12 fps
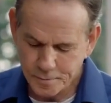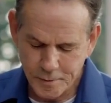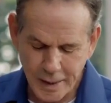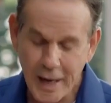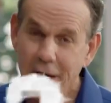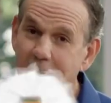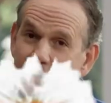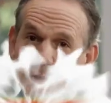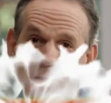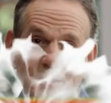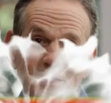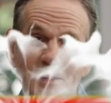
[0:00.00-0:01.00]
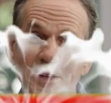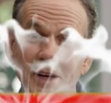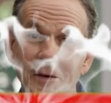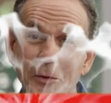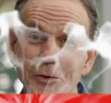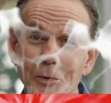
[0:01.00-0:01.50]
Eggs,
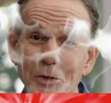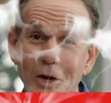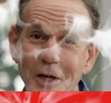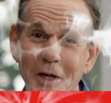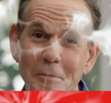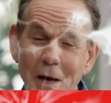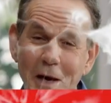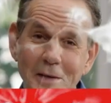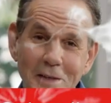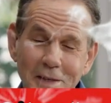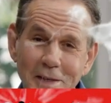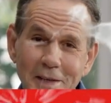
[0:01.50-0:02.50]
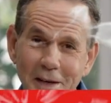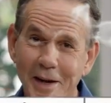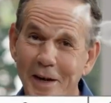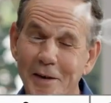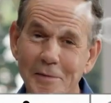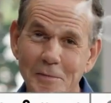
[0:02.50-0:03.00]
which we're talking about,
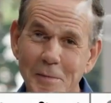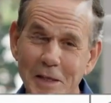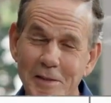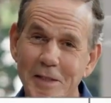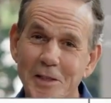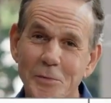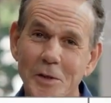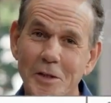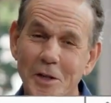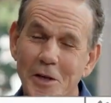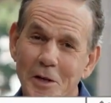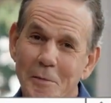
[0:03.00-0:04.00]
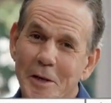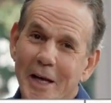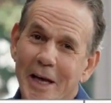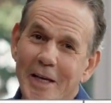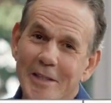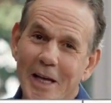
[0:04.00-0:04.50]
mix this with a little bit of
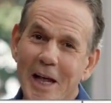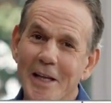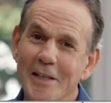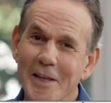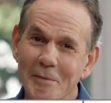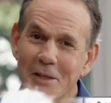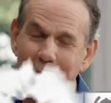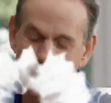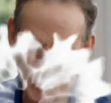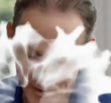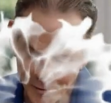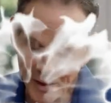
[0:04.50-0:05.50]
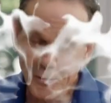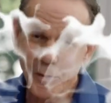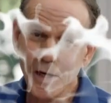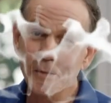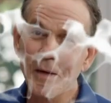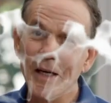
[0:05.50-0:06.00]
egg salad. I mean, that would be a great
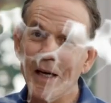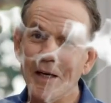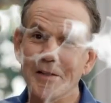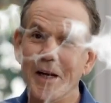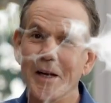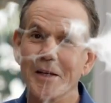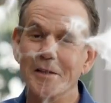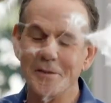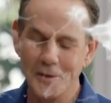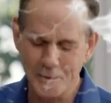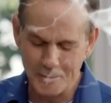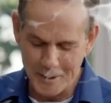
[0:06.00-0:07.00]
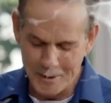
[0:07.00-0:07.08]
way to make egg salad. So